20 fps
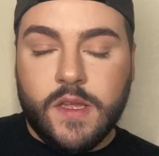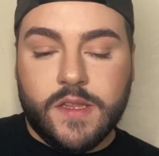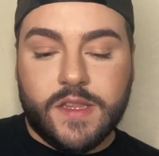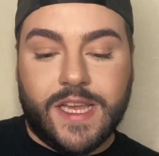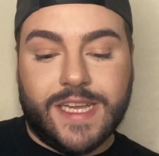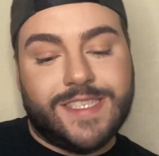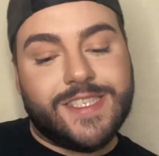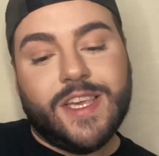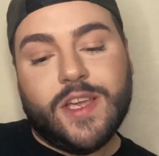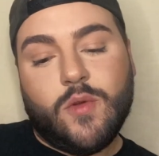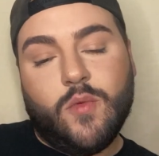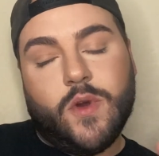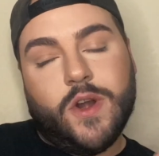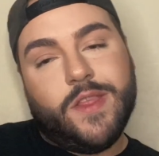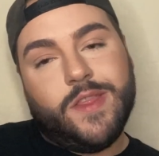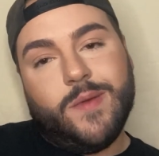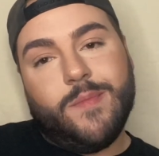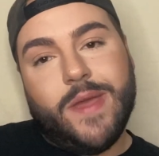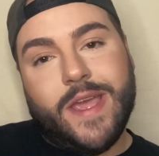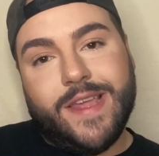That's like one
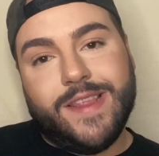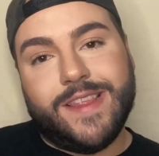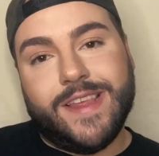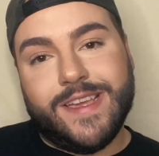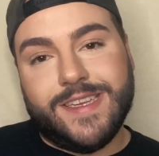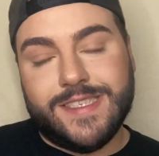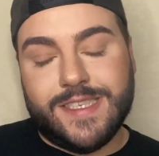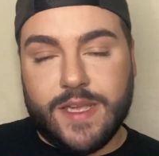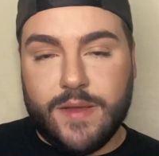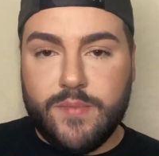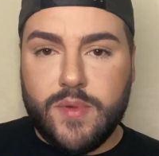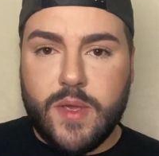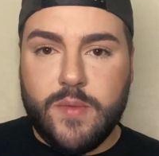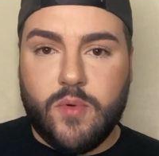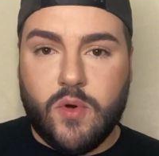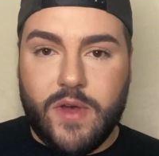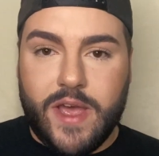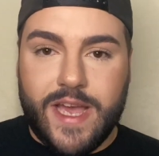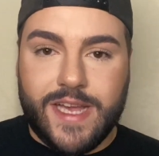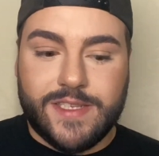of the main things that
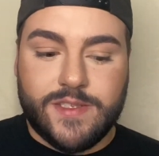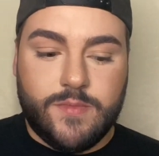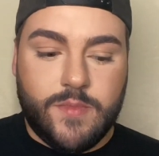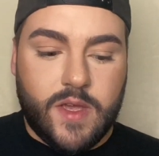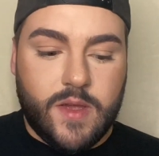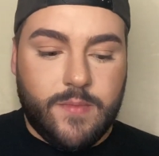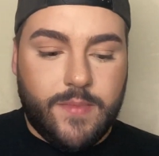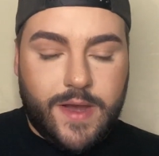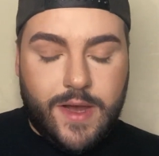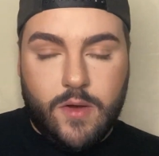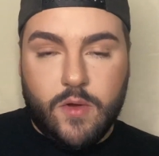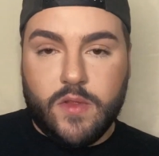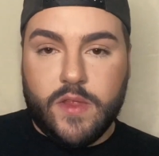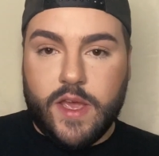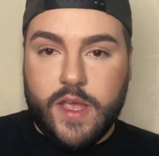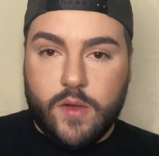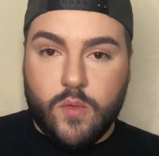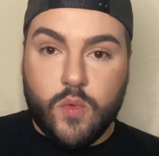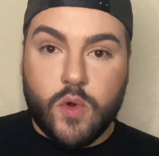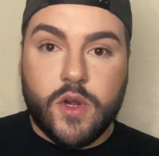people ask me about.
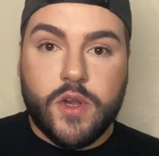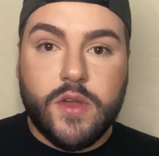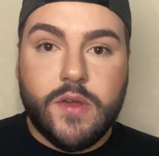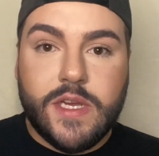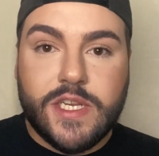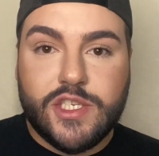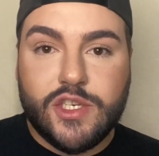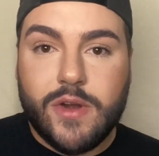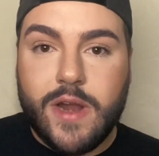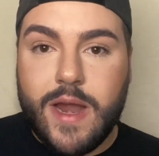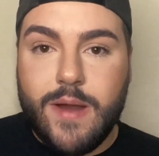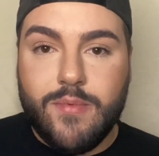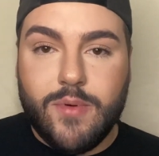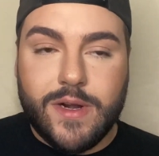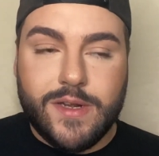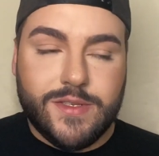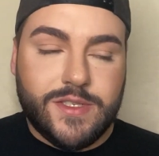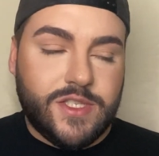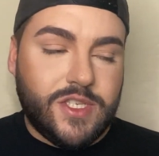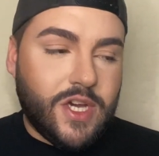Like, where do you get your
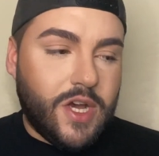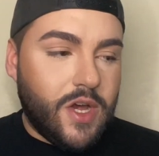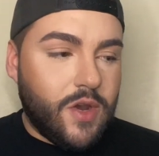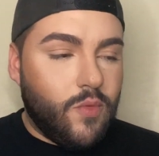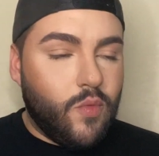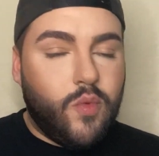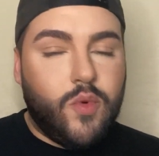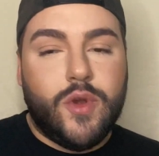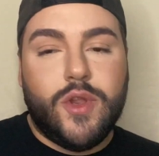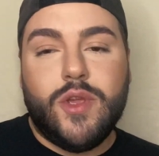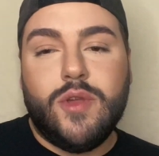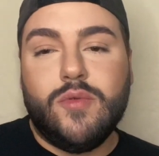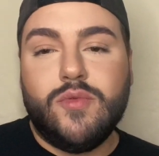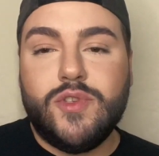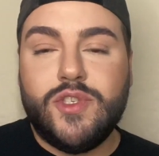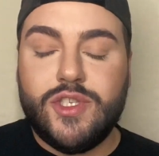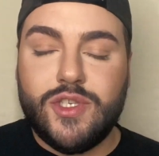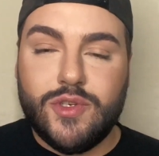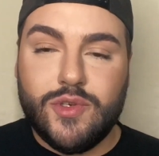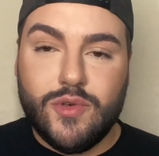eyebrows done? What do you
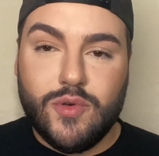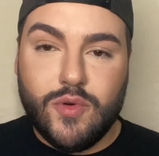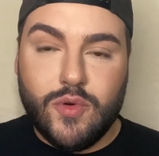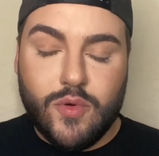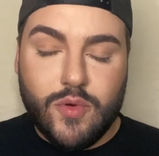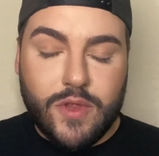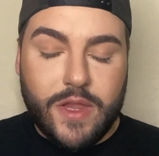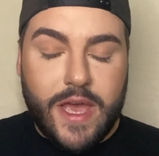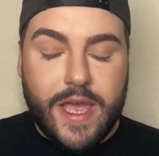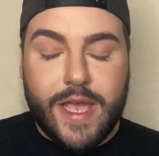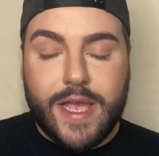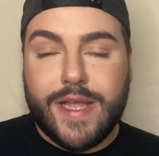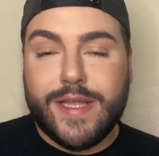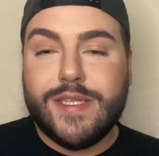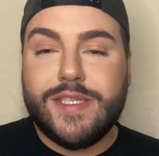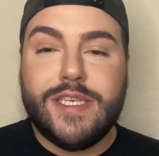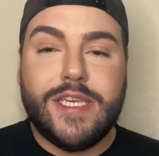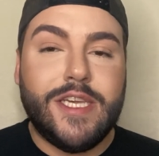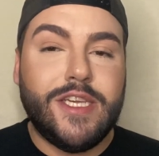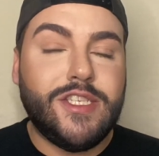do? Like,
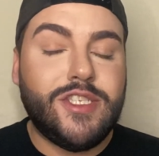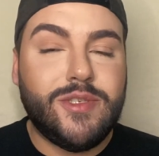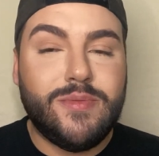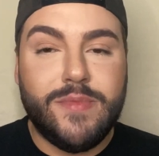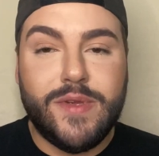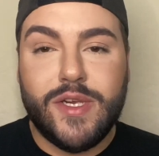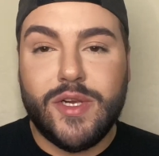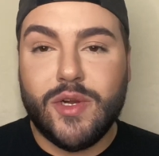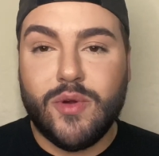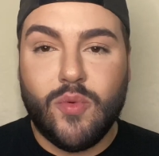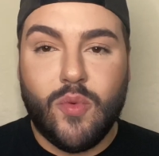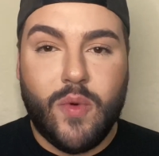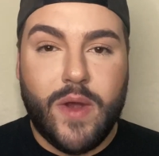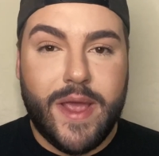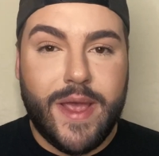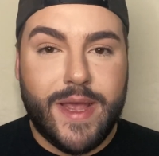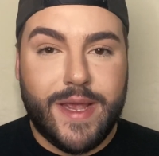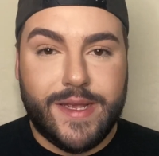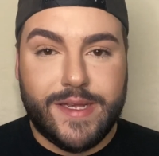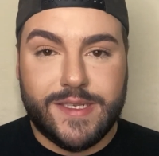teach me your
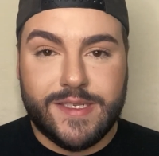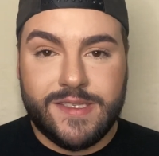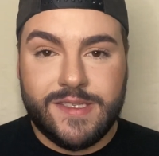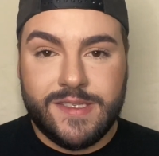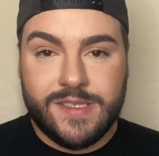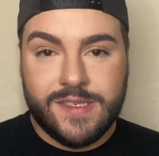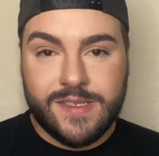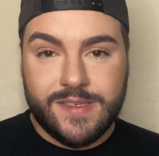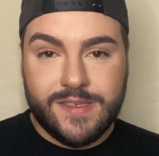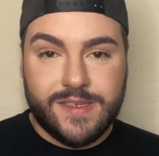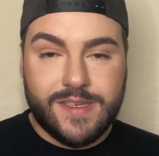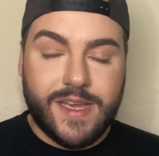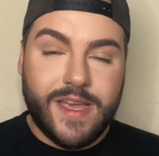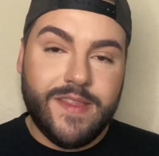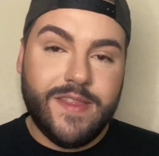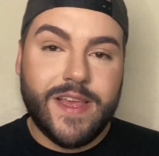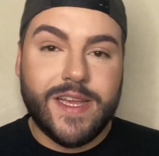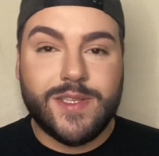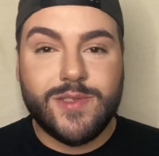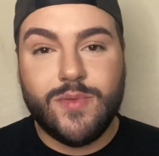ways.
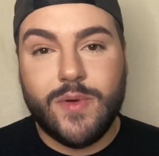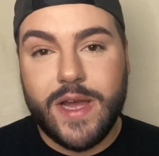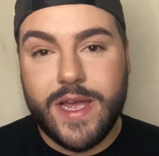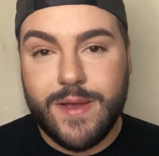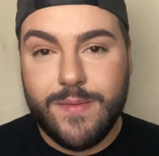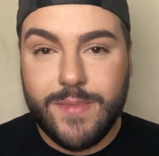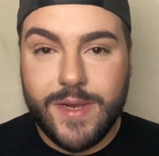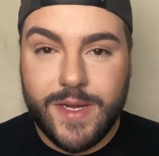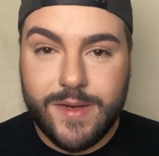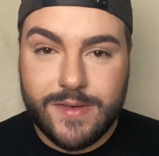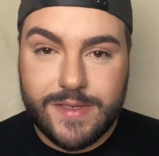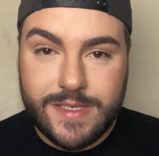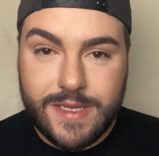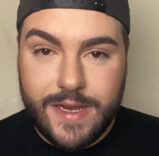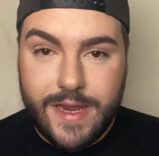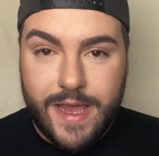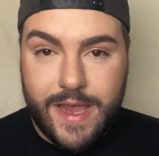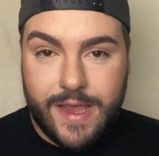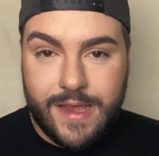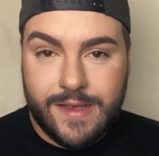And that's why I'm here
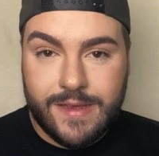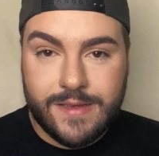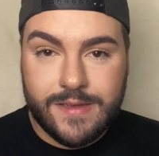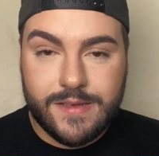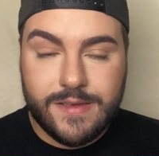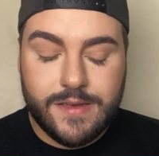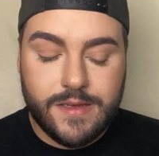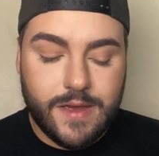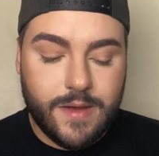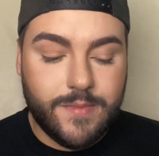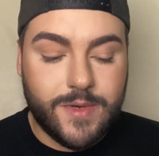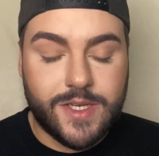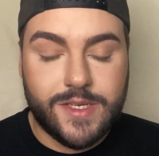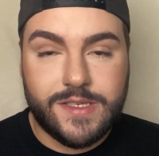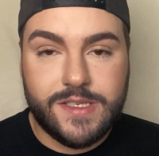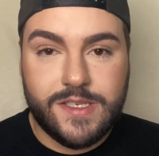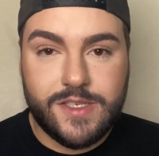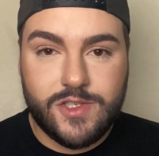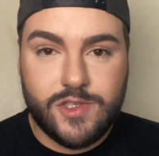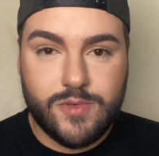today. I'm going to
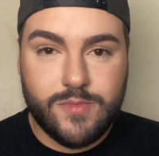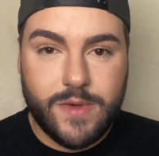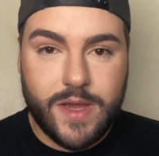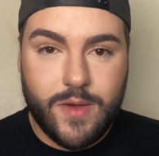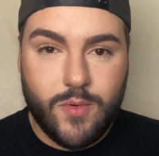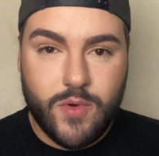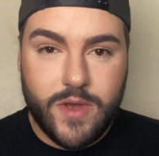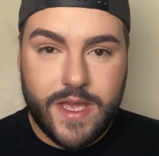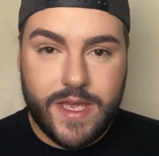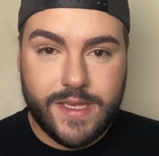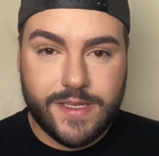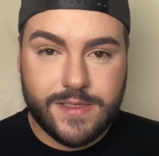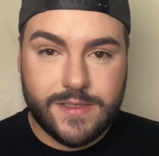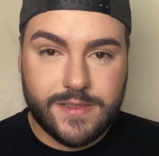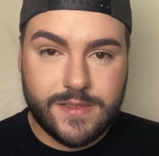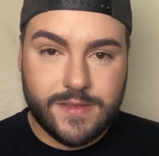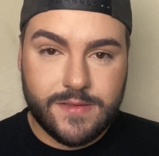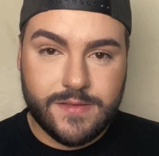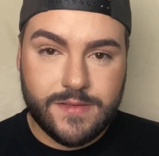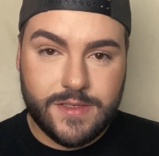teach you my
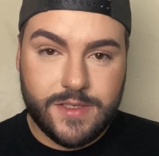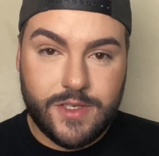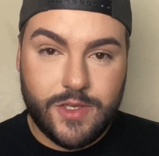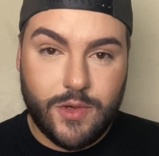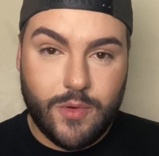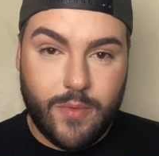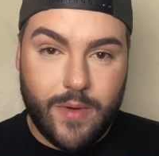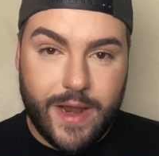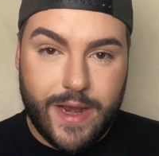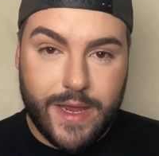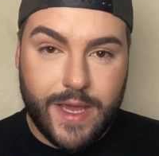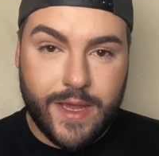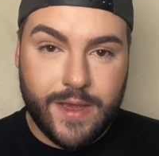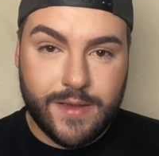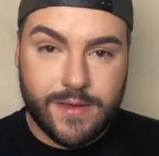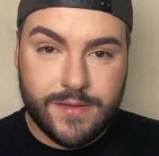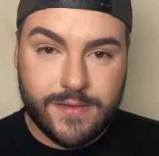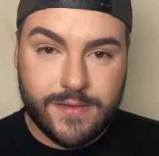ways. You ready?